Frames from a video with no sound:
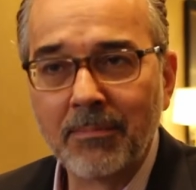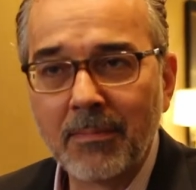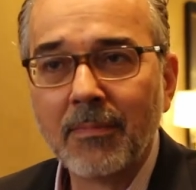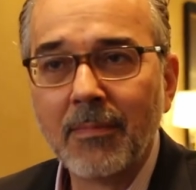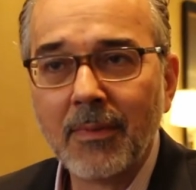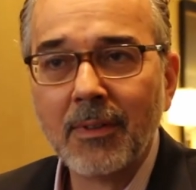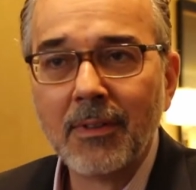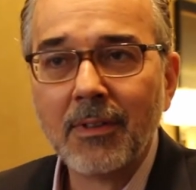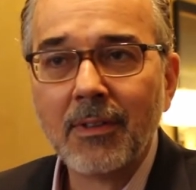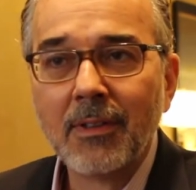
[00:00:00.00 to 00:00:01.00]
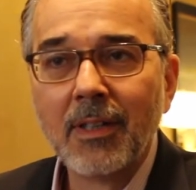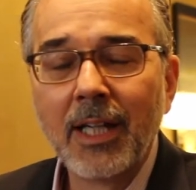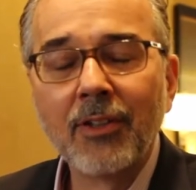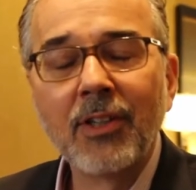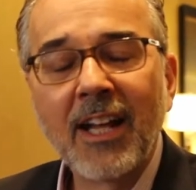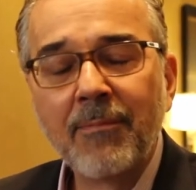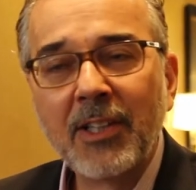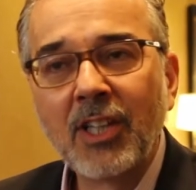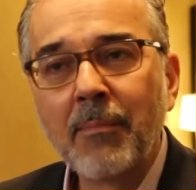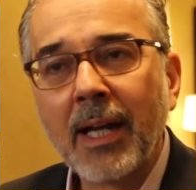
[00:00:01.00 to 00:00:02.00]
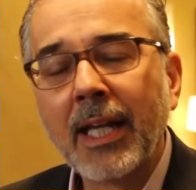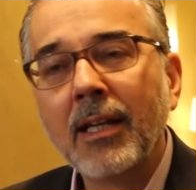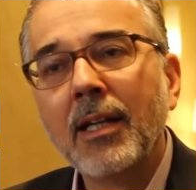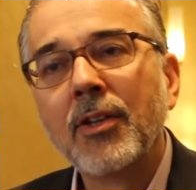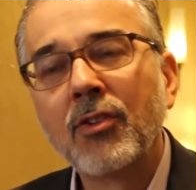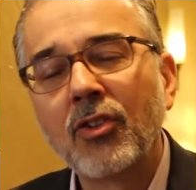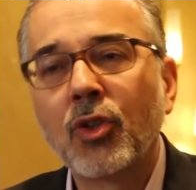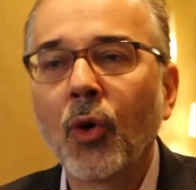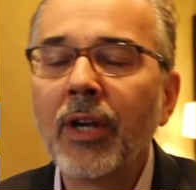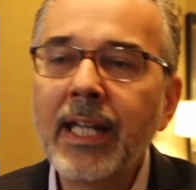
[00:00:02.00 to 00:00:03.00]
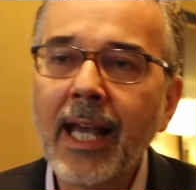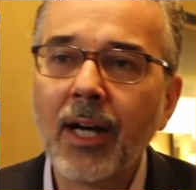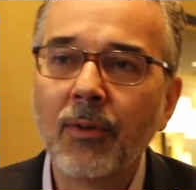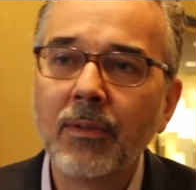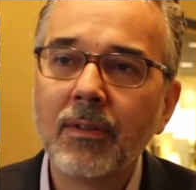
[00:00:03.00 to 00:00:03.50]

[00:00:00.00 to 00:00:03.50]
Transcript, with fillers: And there's a lot of missing money. There's a story now.